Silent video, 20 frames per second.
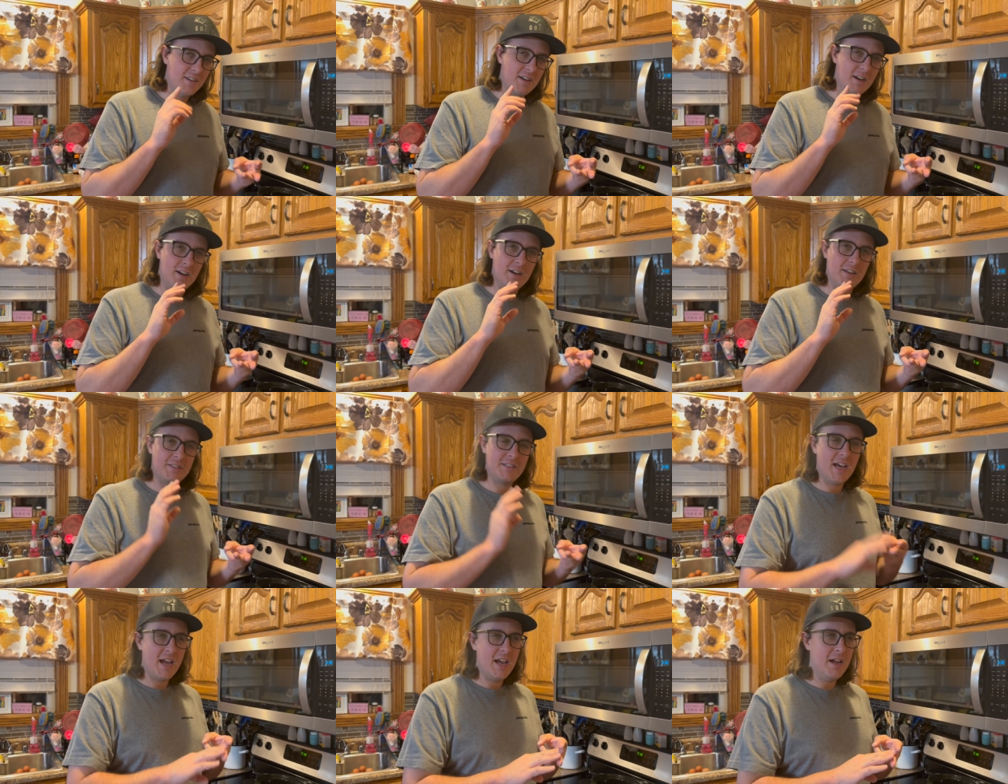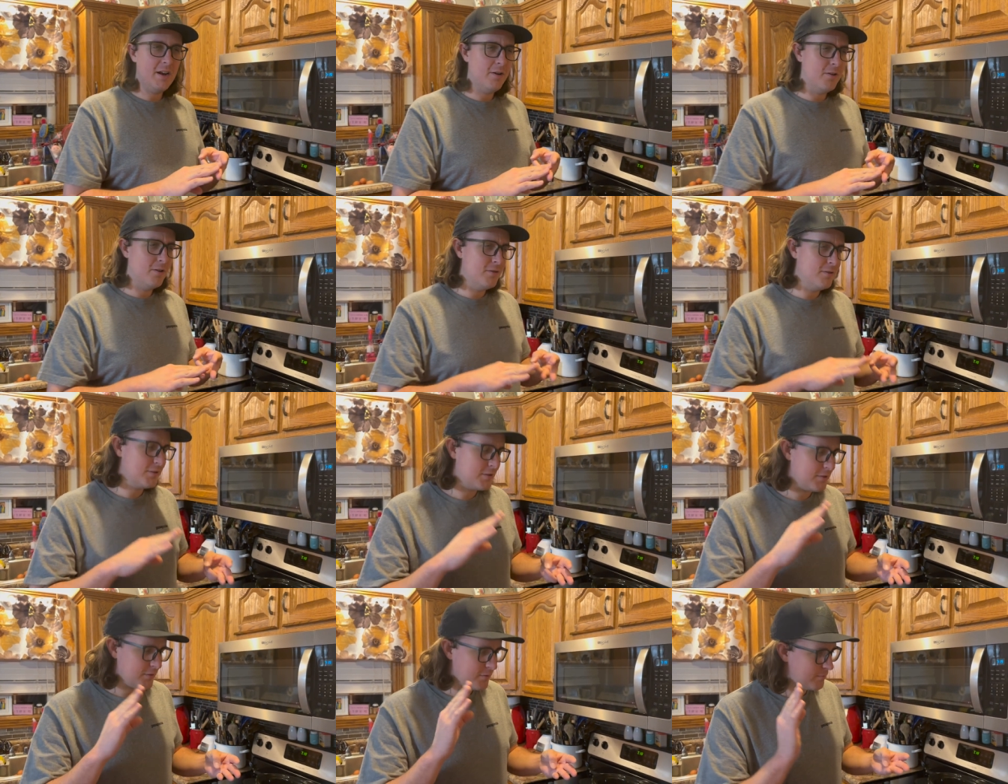uh,
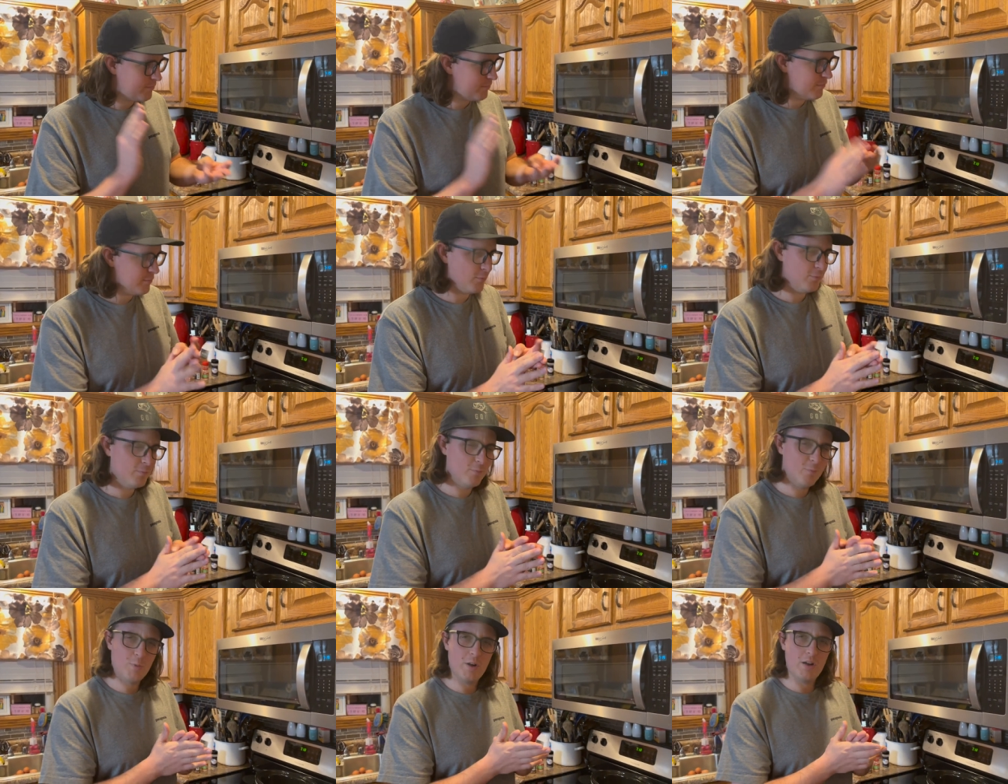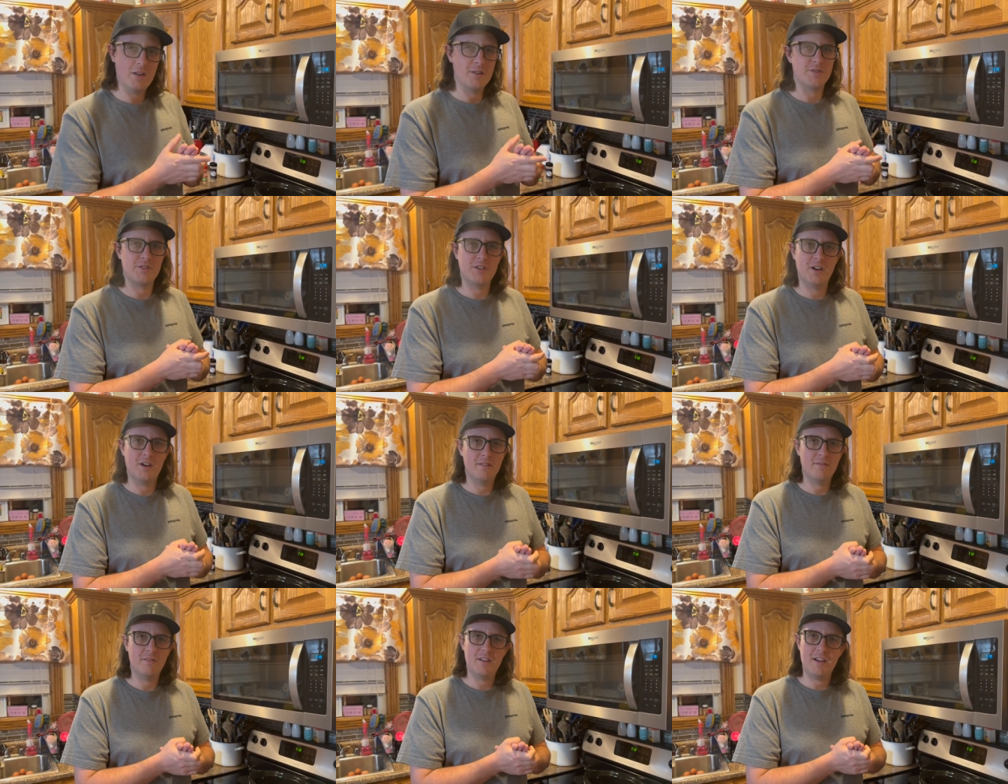taters. What else,
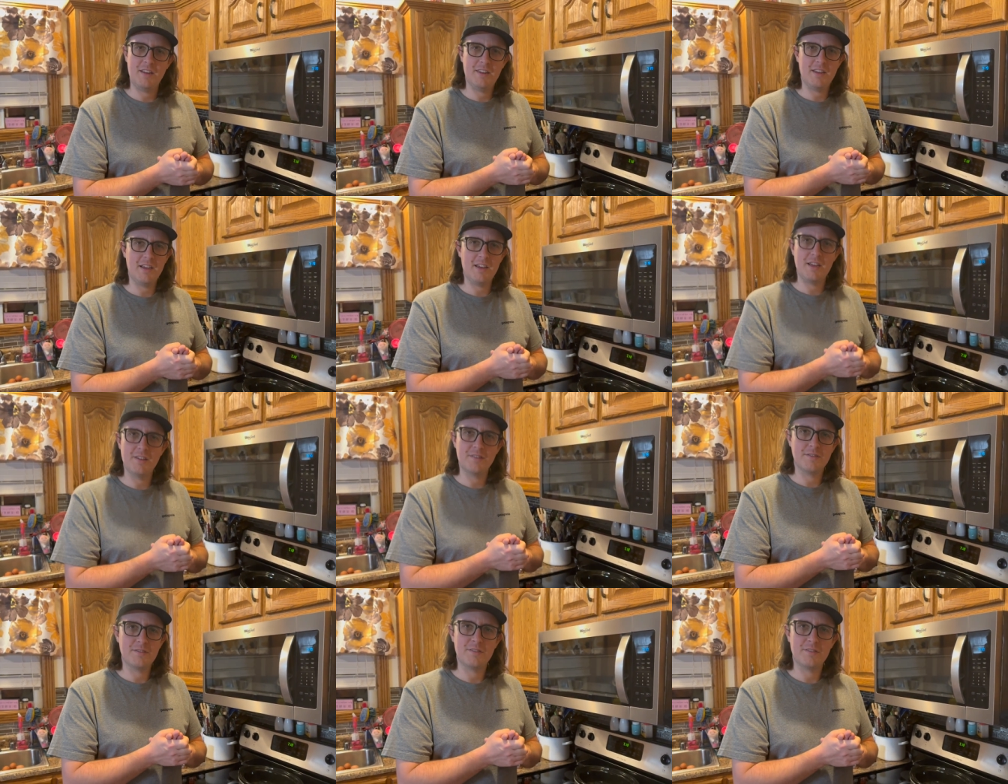John? Anything else?